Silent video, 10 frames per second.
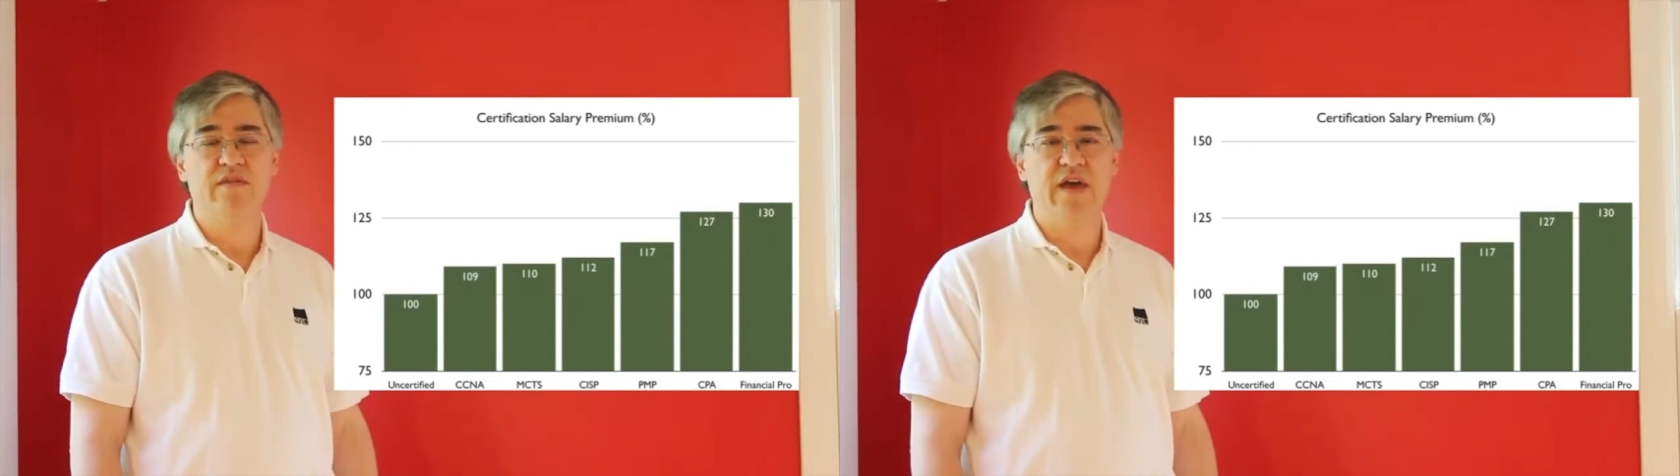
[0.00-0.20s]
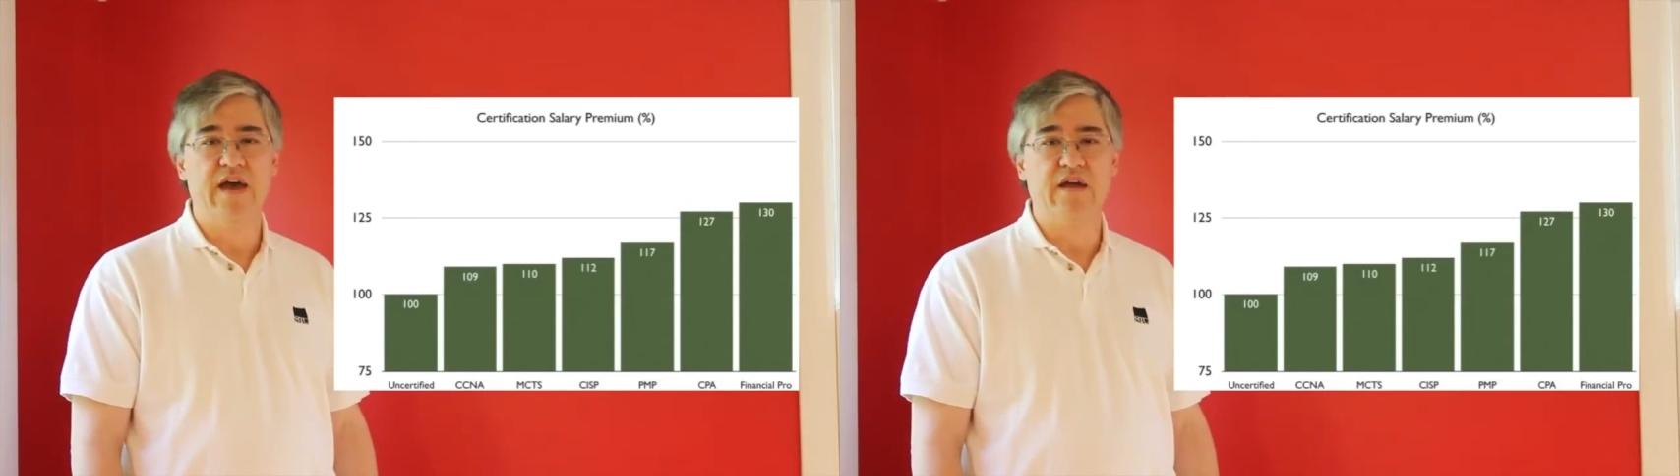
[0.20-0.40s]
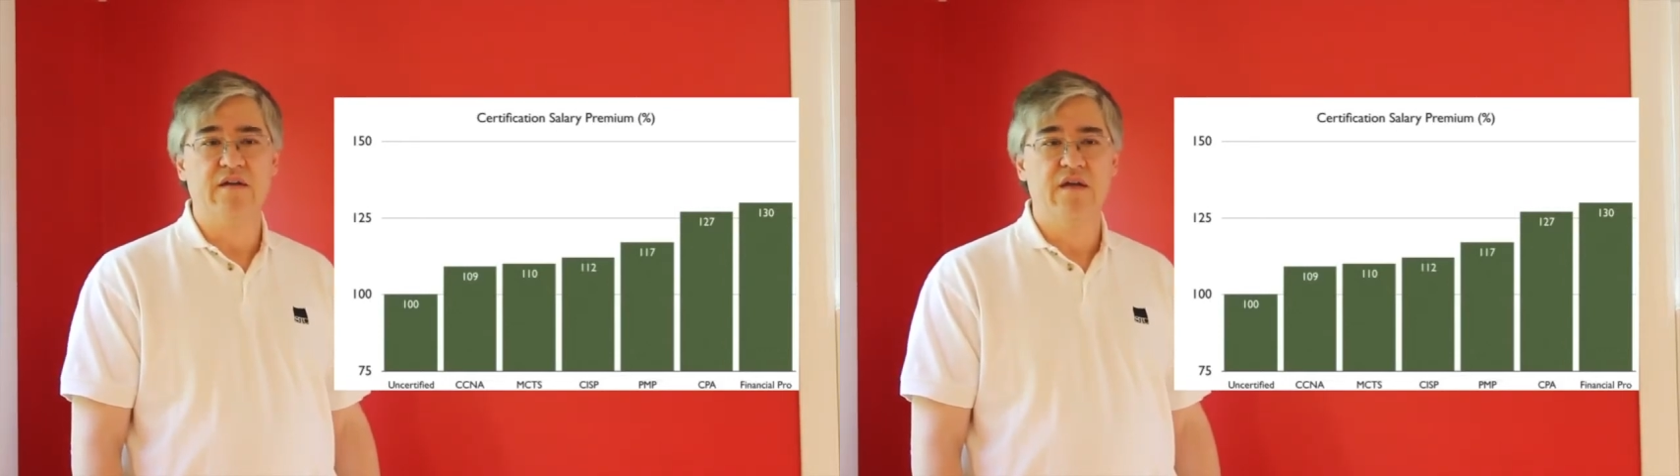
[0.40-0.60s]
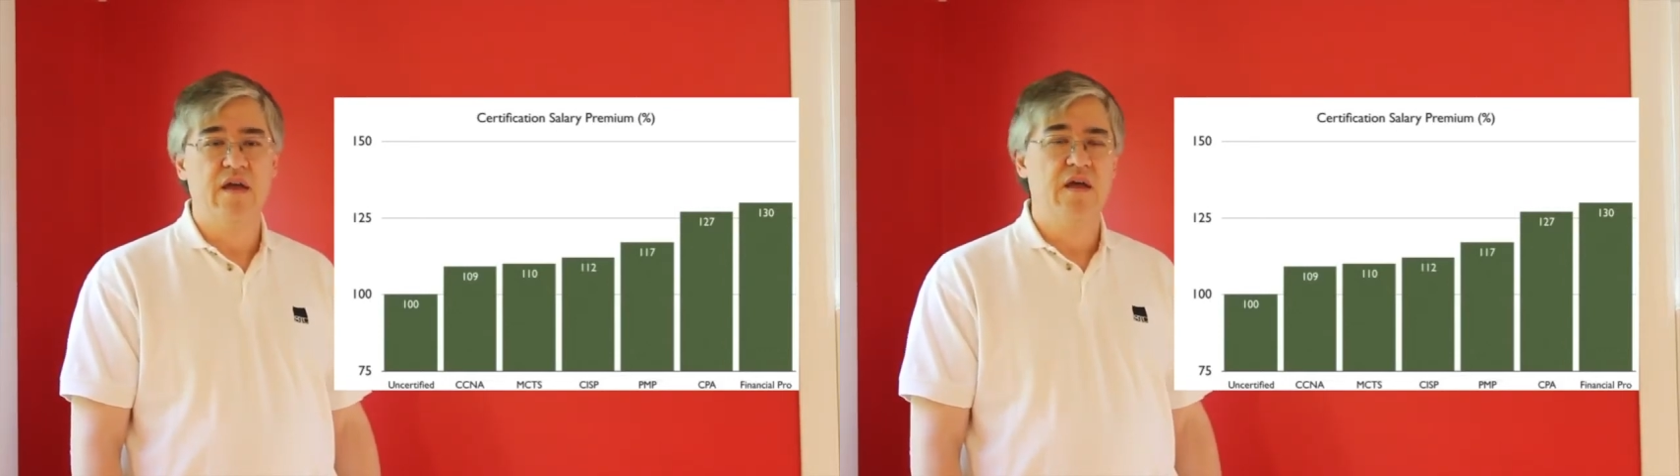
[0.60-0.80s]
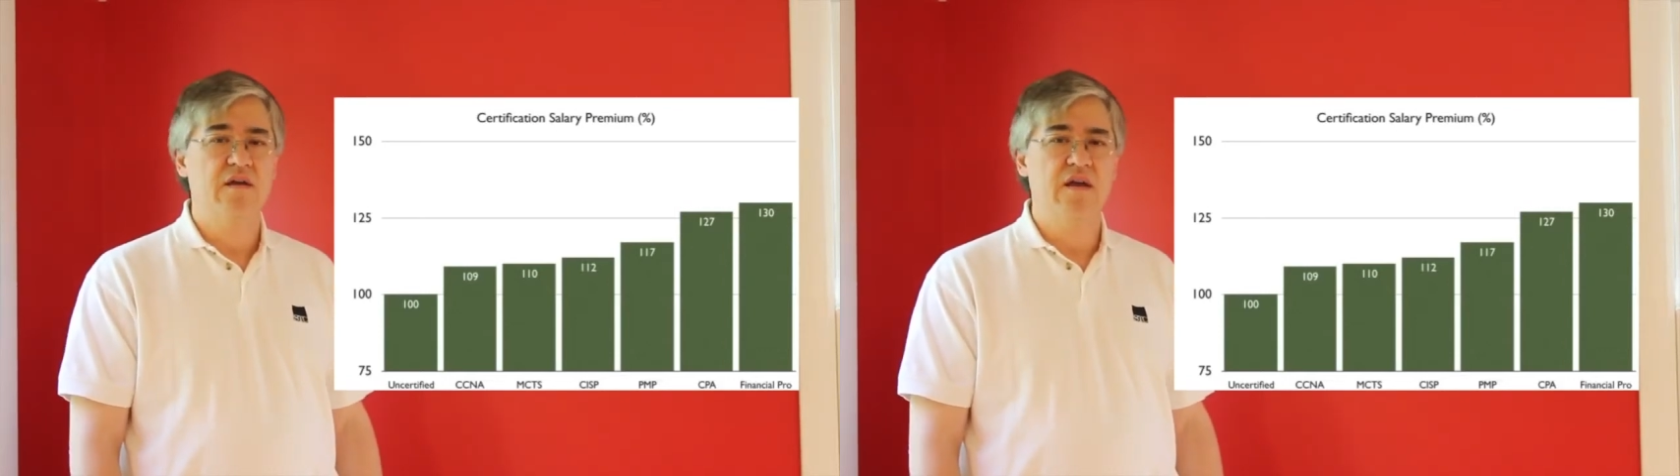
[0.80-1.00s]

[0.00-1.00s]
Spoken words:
more than that,